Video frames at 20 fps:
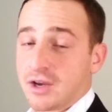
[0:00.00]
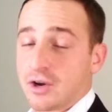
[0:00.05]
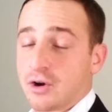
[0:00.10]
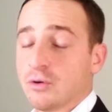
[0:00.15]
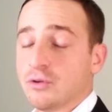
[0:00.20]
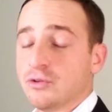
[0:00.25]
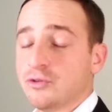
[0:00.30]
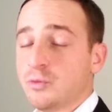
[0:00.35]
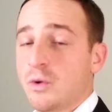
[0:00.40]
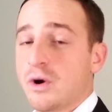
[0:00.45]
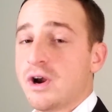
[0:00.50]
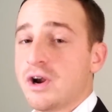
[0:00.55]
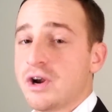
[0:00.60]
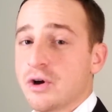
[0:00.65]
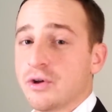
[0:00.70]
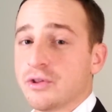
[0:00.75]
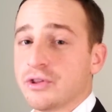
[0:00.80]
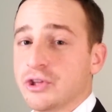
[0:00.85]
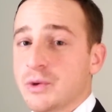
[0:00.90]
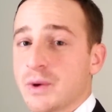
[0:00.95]
Girls want to
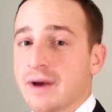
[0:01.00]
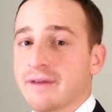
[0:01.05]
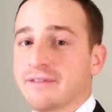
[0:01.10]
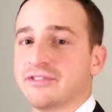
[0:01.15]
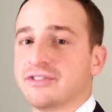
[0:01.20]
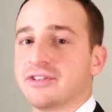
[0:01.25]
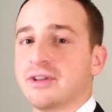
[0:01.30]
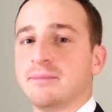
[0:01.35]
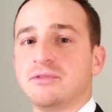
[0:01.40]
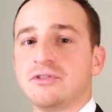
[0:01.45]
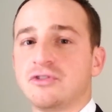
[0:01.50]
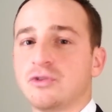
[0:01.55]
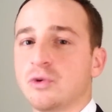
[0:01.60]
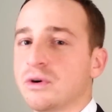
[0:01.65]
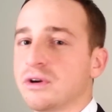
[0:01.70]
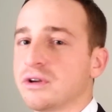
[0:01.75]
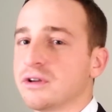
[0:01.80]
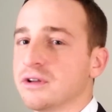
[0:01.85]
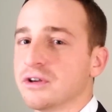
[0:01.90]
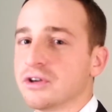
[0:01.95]
know that you have some
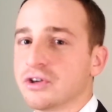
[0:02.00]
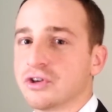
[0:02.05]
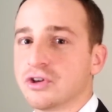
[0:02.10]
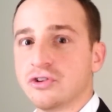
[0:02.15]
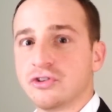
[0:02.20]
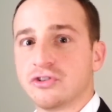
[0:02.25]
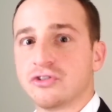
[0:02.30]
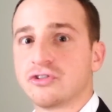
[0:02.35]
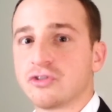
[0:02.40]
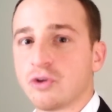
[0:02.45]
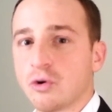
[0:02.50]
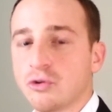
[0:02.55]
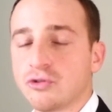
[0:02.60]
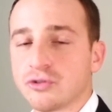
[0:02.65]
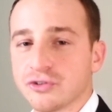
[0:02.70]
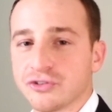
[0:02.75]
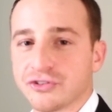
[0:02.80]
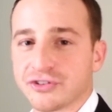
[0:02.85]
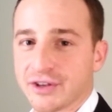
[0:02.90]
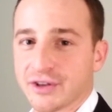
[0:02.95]
sort of good
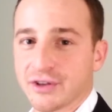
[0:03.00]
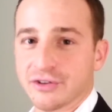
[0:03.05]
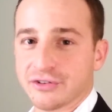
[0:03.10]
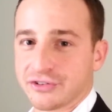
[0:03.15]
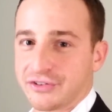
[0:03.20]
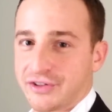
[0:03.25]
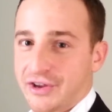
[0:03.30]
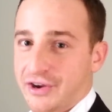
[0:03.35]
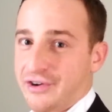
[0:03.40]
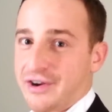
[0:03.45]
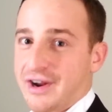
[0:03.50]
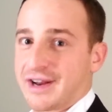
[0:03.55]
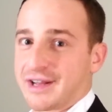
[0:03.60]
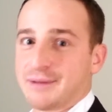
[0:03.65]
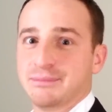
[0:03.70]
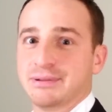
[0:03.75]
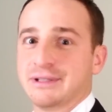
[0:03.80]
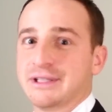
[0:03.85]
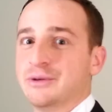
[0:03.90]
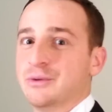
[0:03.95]
social skills and that you're not a
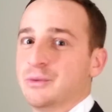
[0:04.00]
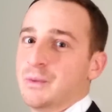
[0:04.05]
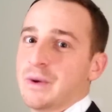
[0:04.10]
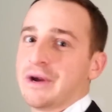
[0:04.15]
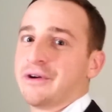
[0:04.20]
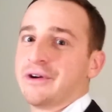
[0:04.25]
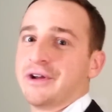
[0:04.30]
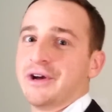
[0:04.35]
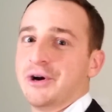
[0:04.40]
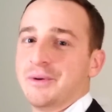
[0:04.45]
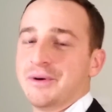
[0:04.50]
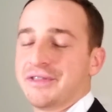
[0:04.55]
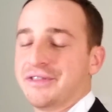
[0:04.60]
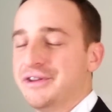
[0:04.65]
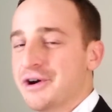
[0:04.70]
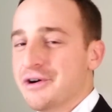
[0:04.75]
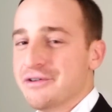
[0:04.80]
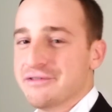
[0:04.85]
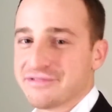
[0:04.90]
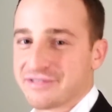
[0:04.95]
complete weirdo
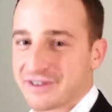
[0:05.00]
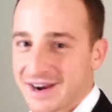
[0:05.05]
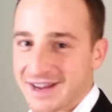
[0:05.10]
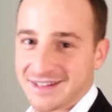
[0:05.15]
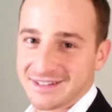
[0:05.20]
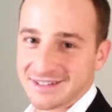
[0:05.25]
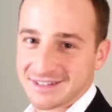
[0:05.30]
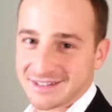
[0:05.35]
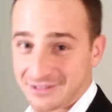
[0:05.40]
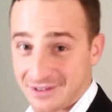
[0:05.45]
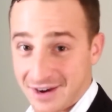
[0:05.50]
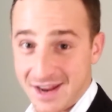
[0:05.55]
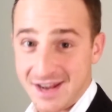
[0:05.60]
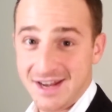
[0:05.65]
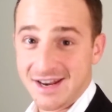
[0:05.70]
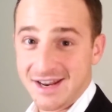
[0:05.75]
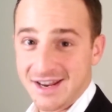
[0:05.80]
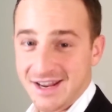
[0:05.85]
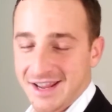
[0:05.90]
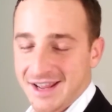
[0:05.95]
with no friends,
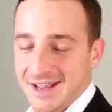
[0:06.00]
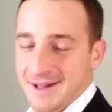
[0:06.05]
right?